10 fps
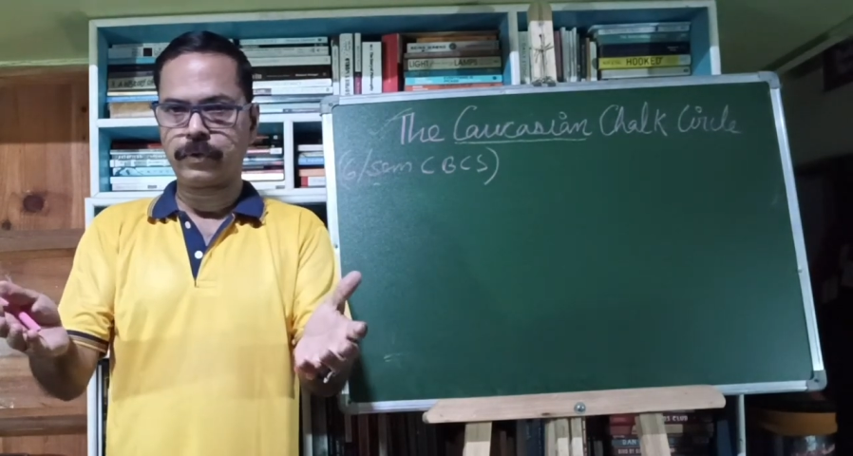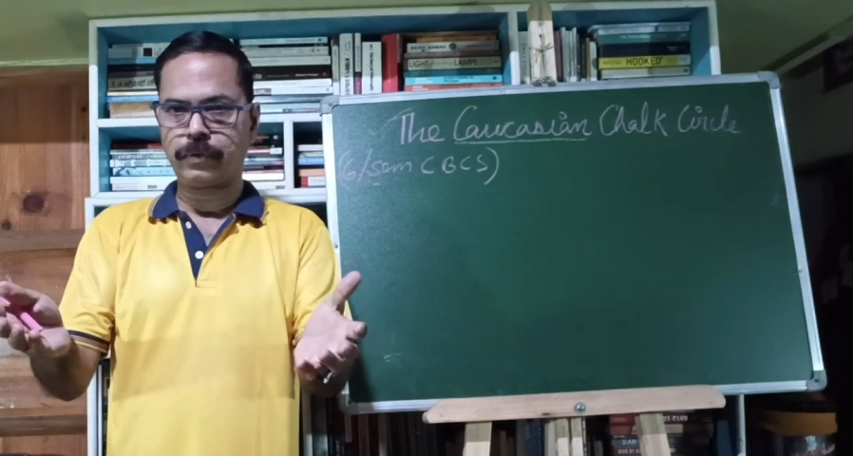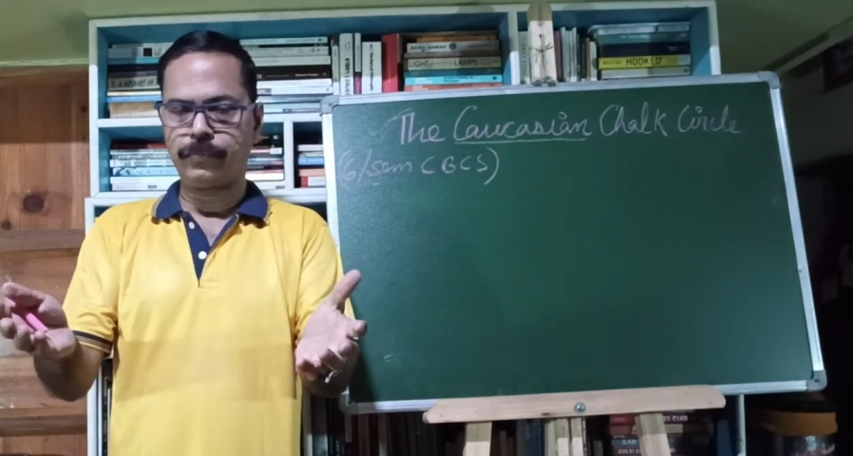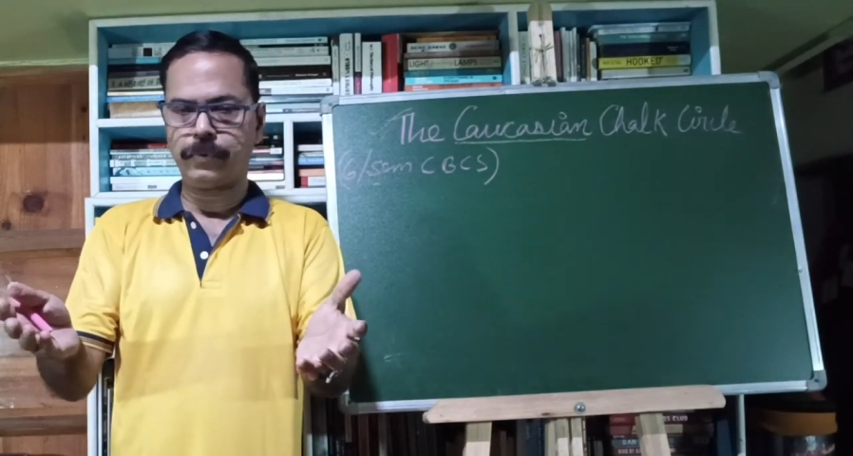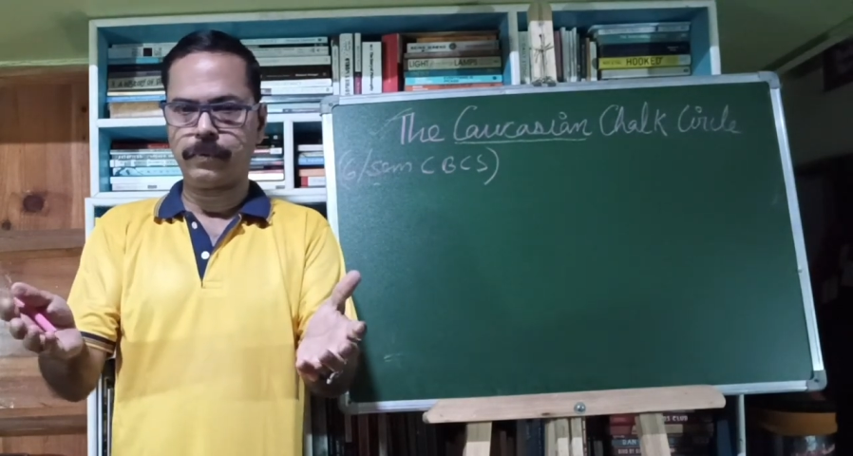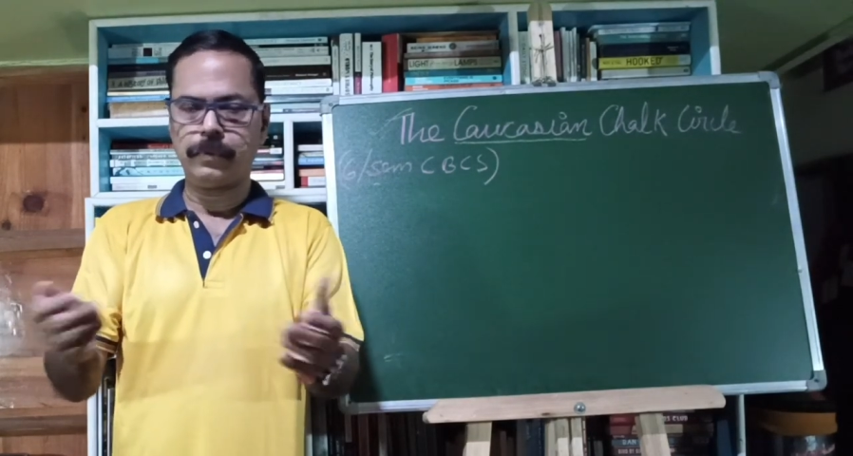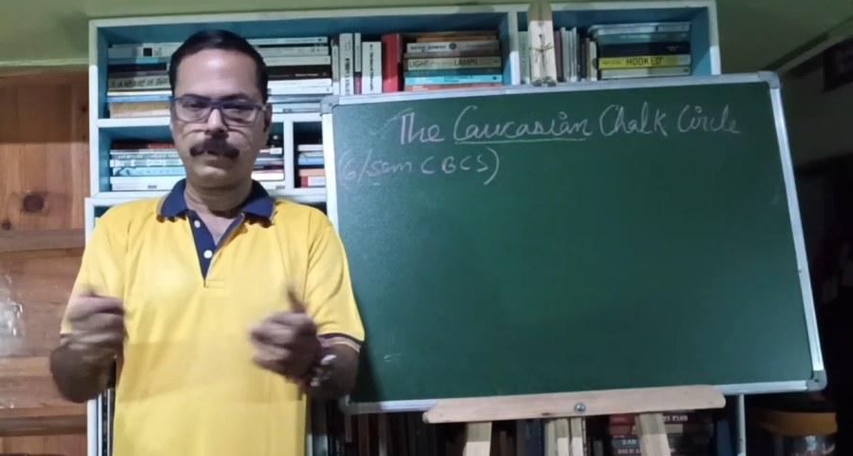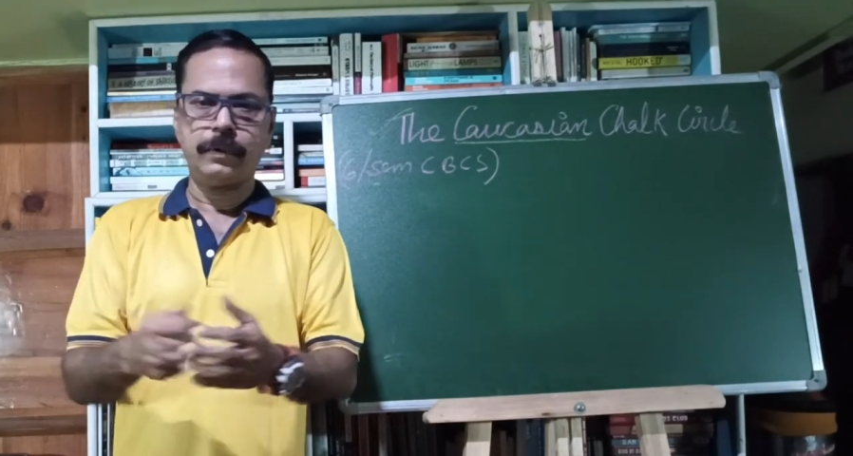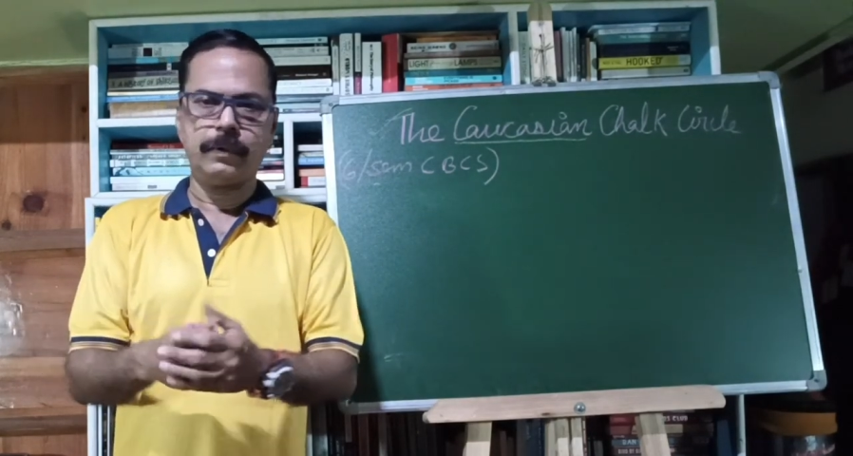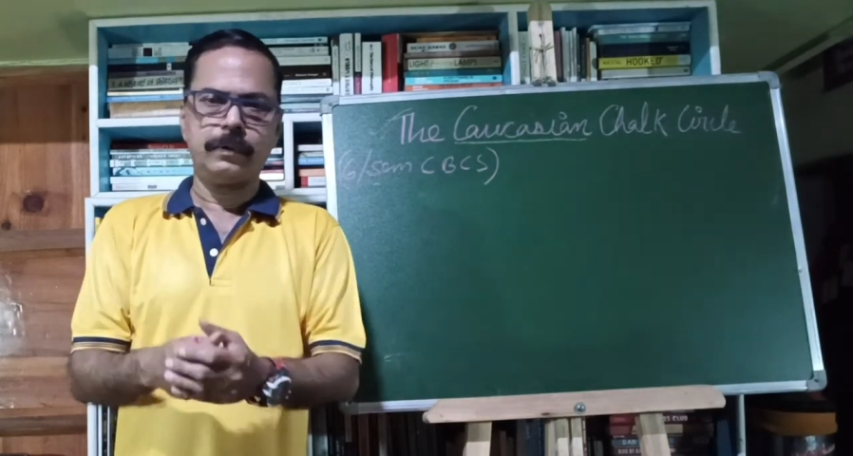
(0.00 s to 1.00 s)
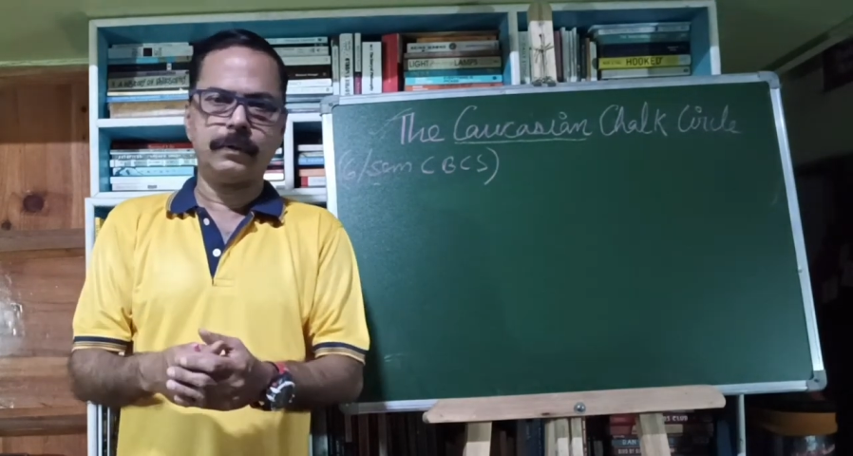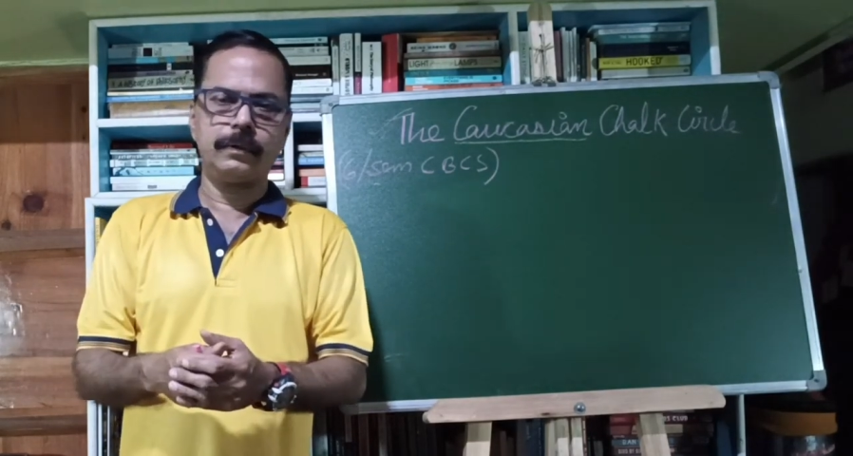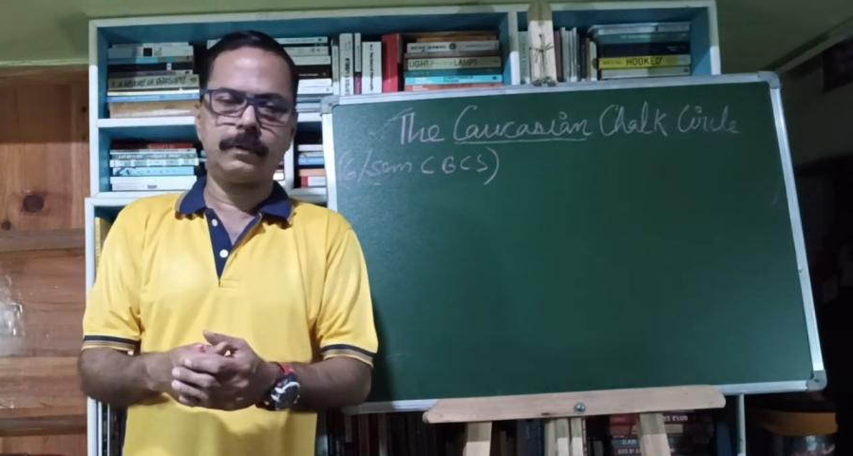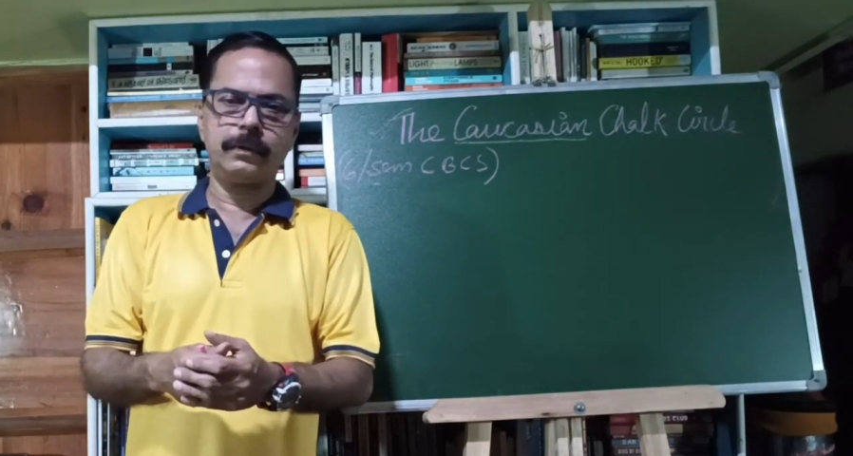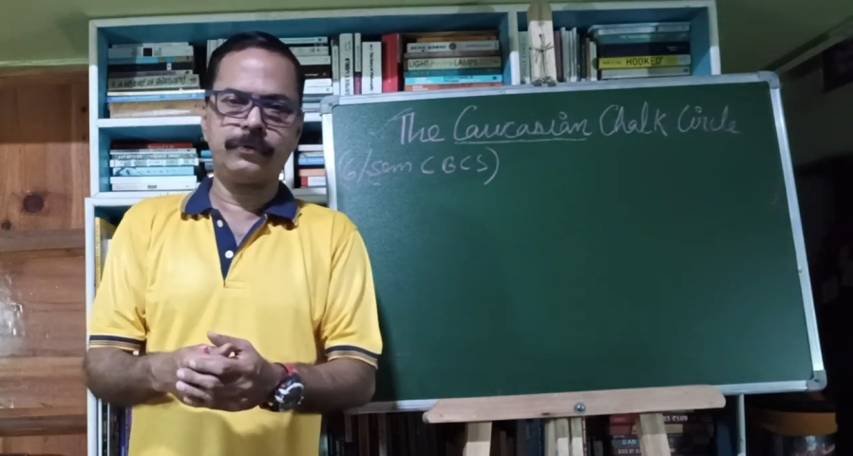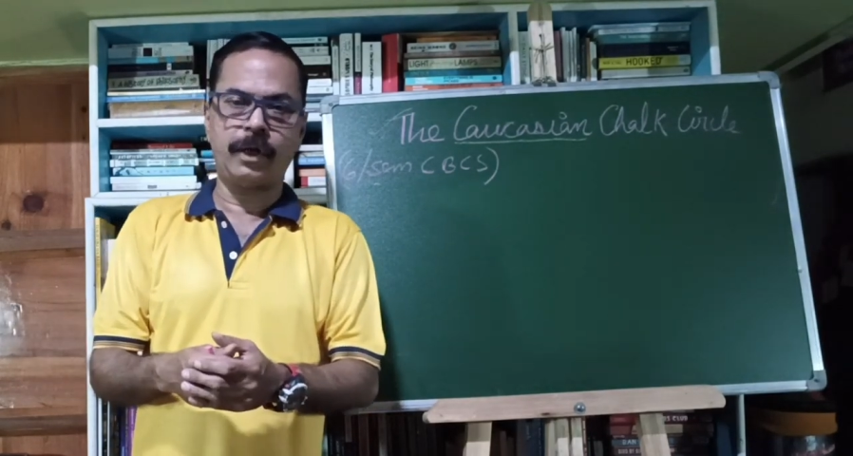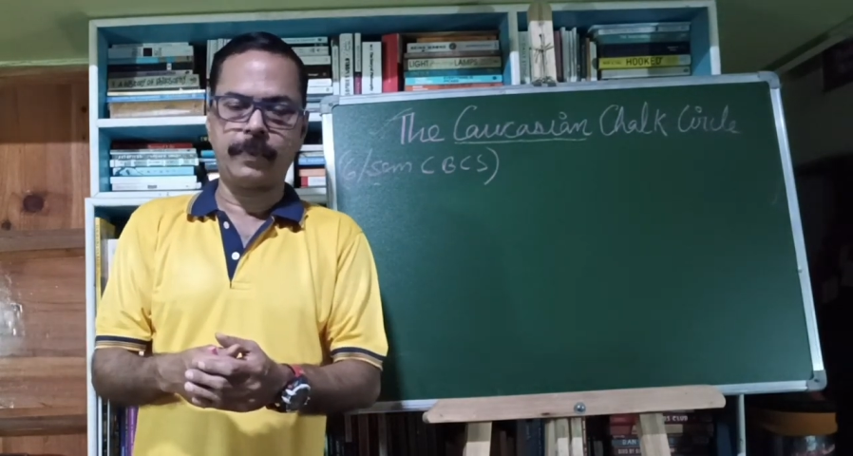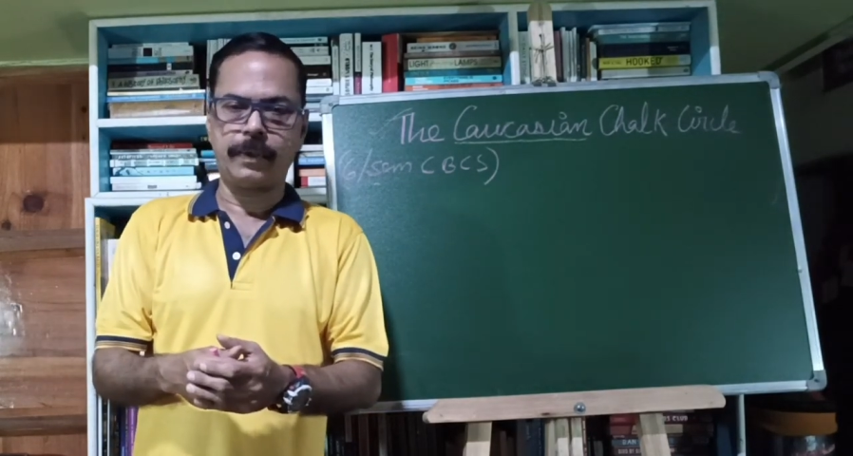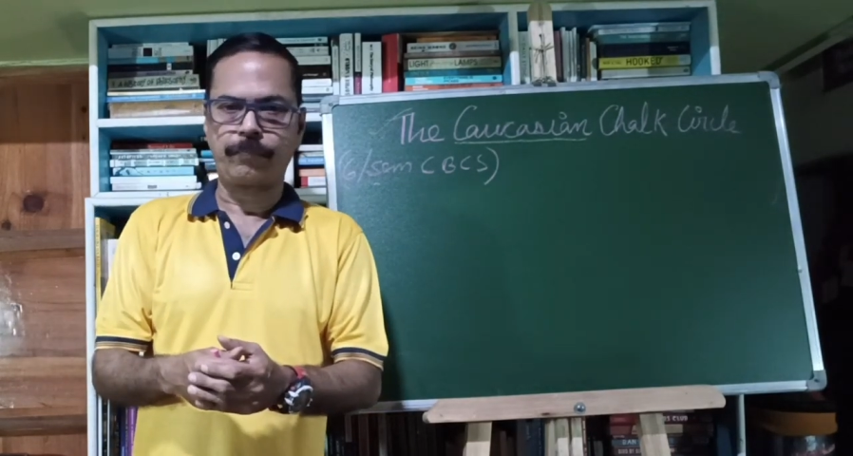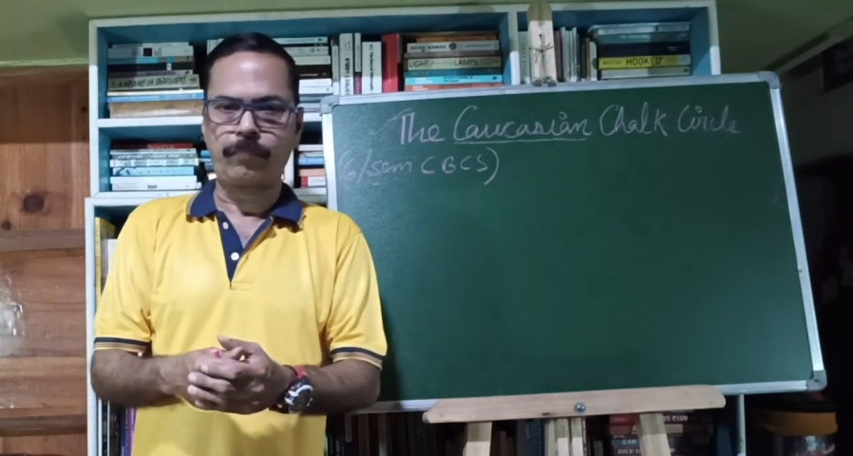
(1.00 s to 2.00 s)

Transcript: of drama.